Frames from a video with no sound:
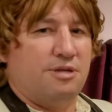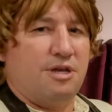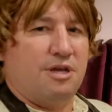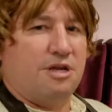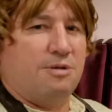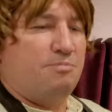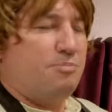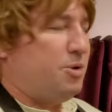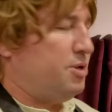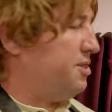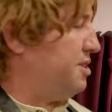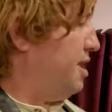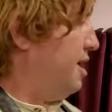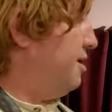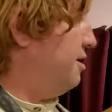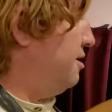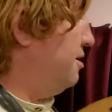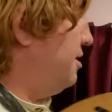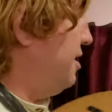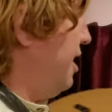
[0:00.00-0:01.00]
You can put
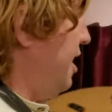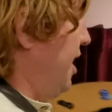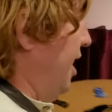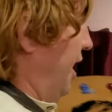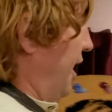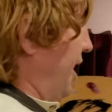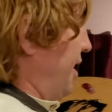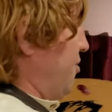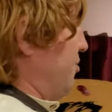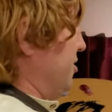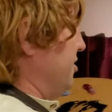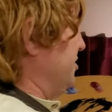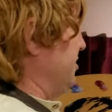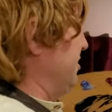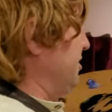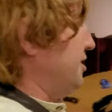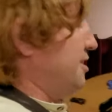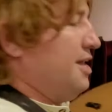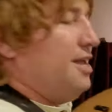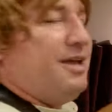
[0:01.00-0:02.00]
that in. I
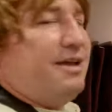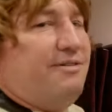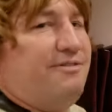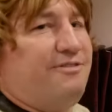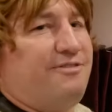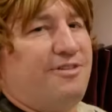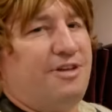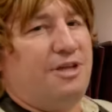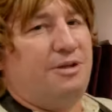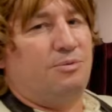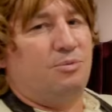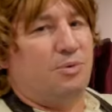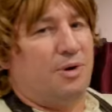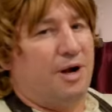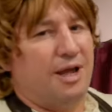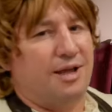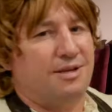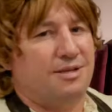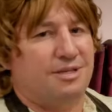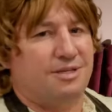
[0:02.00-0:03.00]
wasn't thinking of it when
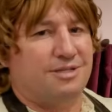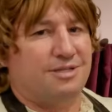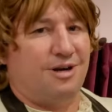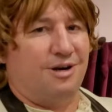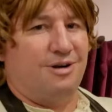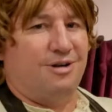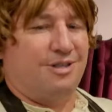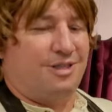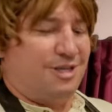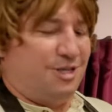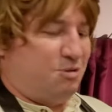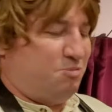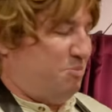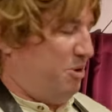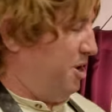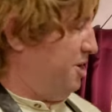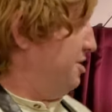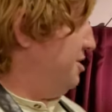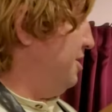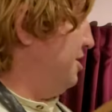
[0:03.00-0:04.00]
I started this
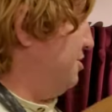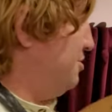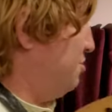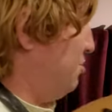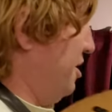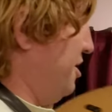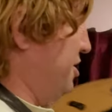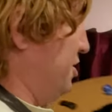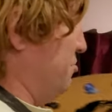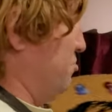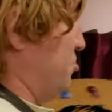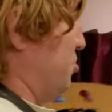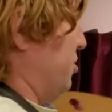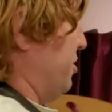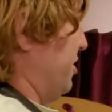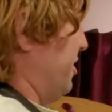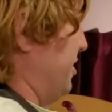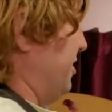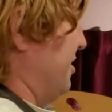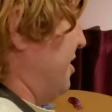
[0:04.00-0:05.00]
painting, so I didn't put
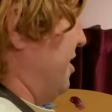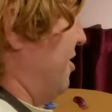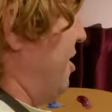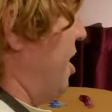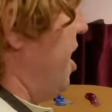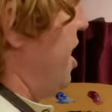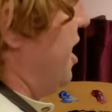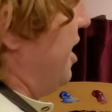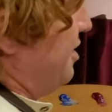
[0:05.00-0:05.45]
it in there.